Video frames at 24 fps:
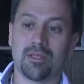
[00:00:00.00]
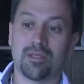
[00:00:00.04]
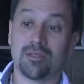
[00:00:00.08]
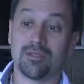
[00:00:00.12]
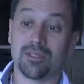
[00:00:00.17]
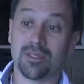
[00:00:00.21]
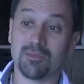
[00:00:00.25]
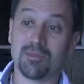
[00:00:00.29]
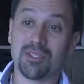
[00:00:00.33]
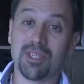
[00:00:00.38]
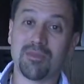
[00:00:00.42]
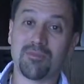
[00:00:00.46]

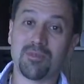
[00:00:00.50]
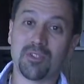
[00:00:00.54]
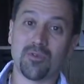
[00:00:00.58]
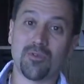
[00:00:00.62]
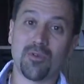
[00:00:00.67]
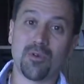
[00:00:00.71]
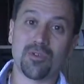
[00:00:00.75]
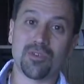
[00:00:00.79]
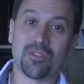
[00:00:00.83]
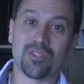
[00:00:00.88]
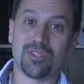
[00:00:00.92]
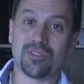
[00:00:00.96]
sometimes
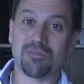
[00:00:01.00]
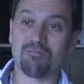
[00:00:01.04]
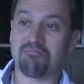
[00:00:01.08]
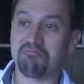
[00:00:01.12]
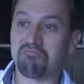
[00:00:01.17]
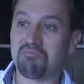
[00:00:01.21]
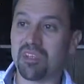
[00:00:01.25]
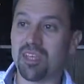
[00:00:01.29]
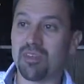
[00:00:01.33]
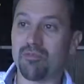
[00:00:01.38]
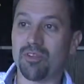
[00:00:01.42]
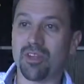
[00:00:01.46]
folks
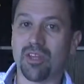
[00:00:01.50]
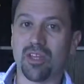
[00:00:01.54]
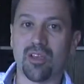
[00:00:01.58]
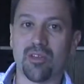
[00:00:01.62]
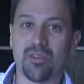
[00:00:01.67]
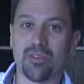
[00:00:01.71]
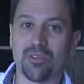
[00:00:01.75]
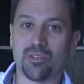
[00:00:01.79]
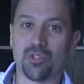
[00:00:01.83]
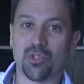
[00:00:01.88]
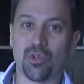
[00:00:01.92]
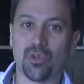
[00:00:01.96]
even here
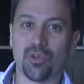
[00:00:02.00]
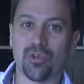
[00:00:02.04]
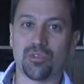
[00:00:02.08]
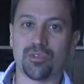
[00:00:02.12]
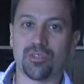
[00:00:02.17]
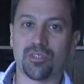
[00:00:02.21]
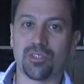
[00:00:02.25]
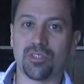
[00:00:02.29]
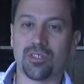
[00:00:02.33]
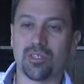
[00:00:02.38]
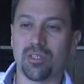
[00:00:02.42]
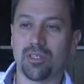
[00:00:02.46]
at
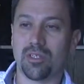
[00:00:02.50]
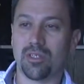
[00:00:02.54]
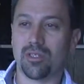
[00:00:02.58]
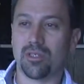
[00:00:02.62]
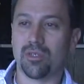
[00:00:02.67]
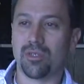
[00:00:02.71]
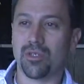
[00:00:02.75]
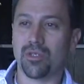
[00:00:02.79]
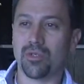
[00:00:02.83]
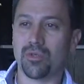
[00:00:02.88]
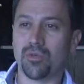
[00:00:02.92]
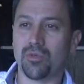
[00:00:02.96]
church,
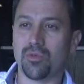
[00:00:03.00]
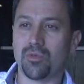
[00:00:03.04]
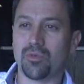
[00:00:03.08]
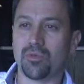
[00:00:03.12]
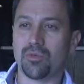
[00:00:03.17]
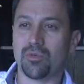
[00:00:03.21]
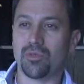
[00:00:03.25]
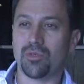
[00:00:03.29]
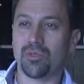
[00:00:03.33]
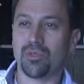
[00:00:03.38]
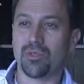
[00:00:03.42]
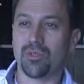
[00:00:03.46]
who
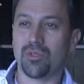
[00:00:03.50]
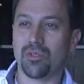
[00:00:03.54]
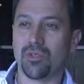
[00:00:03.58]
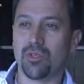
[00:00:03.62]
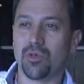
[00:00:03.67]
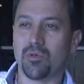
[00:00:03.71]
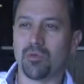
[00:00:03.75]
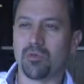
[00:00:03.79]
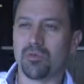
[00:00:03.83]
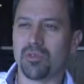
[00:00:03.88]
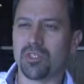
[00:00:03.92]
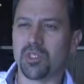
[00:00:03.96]

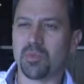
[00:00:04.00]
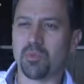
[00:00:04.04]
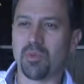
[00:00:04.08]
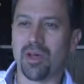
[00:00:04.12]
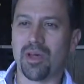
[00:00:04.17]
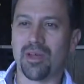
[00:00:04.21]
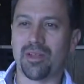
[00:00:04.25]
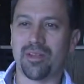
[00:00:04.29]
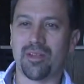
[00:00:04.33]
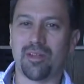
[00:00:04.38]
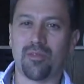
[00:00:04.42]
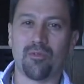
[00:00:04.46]
will
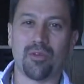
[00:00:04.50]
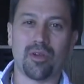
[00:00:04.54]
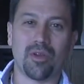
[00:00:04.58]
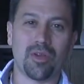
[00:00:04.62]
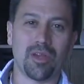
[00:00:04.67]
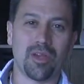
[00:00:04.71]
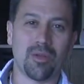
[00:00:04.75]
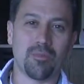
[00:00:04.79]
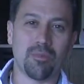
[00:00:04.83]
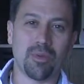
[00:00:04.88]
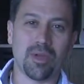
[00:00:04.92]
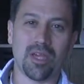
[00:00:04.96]
respond in a
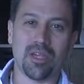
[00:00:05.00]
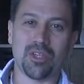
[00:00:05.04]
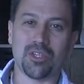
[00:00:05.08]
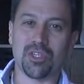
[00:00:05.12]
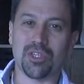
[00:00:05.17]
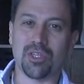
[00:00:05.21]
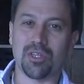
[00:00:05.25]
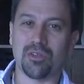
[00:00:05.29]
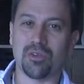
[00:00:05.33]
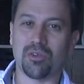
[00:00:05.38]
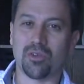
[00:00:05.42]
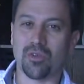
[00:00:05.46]
very
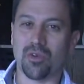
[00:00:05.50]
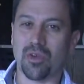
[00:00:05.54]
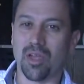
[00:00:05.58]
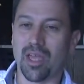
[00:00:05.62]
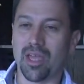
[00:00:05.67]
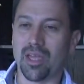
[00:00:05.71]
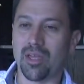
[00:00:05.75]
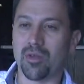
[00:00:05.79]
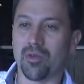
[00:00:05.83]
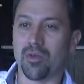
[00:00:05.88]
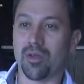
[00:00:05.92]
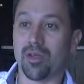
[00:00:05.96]
impatient or
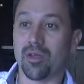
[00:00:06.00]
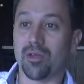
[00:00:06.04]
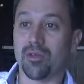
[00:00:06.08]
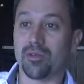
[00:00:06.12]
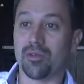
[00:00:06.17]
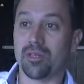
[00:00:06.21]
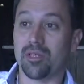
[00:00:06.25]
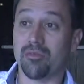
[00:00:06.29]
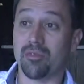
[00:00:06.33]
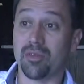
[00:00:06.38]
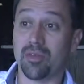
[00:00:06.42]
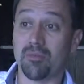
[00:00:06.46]
angry or
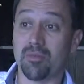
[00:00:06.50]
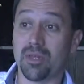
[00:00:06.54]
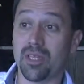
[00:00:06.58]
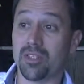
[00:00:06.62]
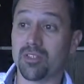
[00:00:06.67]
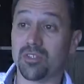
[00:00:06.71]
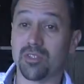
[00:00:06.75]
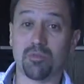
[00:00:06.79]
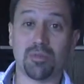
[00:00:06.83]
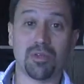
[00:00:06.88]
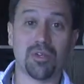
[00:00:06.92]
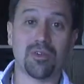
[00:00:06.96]
even
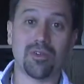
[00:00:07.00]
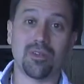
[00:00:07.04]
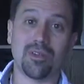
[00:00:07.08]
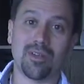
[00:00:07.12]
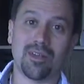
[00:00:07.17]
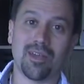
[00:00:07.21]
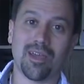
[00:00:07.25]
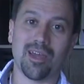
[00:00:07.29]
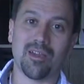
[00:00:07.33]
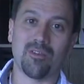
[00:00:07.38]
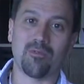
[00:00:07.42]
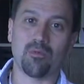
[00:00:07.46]
mean-spirited
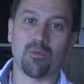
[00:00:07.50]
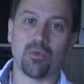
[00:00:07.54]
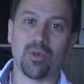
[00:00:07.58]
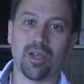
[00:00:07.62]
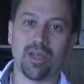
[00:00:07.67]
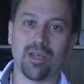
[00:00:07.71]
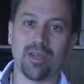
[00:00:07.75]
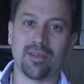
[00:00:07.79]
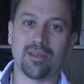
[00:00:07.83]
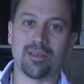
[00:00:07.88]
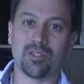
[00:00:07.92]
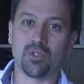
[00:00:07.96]
kind of
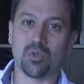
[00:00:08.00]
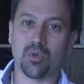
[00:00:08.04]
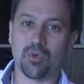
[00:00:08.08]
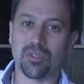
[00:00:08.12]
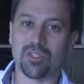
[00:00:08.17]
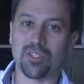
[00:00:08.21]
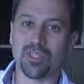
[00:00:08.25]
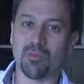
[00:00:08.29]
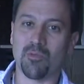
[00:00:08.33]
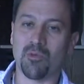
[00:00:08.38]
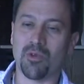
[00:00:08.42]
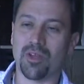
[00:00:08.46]
way towards
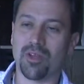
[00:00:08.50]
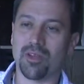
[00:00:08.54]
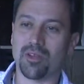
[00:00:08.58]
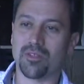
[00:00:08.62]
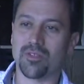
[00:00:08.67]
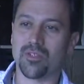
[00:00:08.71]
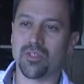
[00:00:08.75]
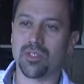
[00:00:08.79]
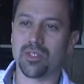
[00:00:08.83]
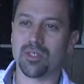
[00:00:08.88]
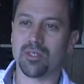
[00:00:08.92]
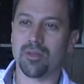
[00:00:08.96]
someone
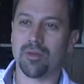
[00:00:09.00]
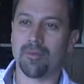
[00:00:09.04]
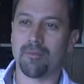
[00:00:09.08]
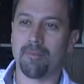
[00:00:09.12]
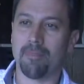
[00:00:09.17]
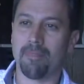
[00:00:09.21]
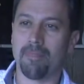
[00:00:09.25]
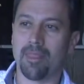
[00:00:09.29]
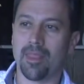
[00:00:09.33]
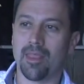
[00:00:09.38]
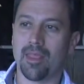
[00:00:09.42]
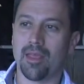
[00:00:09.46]
else,
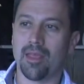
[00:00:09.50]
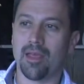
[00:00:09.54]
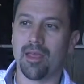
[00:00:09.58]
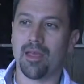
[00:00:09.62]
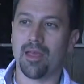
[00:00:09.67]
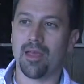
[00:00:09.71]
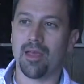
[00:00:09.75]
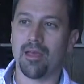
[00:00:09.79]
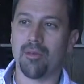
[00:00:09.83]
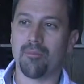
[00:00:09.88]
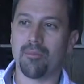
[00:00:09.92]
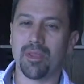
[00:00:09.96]

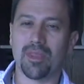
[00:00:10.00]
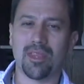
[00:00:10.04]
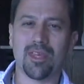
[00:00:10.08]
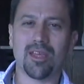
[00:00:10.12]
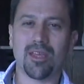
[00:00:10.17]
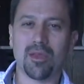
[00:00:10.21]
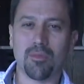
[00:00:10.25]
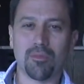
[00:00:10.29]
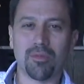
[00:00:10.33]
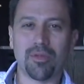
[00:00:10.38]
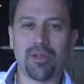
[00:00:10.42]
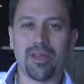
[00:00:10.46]
but then
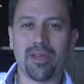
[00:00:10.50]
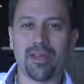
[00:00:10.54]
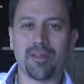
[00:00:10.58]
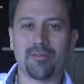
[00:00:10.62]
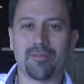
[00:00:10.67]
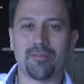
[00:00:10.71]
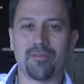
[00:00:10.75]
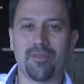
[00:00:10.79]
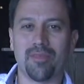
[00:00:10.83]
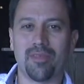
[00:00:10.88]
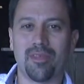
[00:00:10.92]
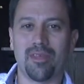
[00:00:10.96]
complain
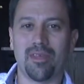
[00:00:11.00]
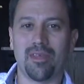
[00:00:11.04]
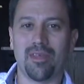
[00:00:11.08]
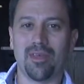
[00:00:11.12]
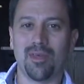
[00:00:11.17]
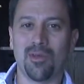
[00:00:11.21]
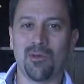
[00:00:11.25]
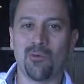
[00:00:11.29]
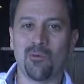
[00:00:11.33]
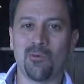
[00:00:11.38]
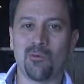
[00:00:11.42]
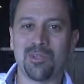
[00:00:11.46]

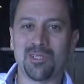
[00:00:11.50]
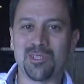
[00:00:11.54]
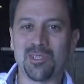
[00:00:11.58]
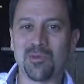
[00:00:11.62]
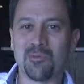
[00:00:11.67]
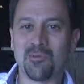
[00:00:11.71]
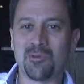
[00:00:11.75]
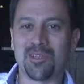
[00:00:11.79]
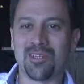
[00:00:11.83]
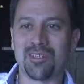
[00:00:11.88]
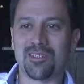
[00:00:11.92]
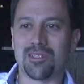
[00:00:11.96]
when
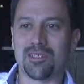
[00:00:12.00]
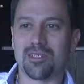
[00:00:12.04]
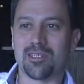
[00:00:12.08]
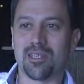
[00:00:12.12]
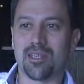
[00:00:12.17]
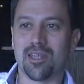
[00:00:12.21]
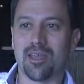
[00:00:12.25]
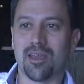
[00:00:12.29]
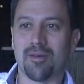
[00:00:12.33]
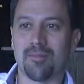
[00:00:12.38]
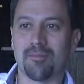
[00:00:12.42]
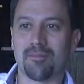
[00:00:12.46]
someone does it to
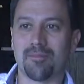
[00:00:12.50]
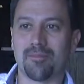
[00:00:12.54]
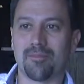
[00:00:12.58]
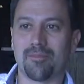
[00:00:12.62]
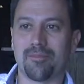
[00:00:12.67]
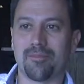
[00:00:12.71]
them.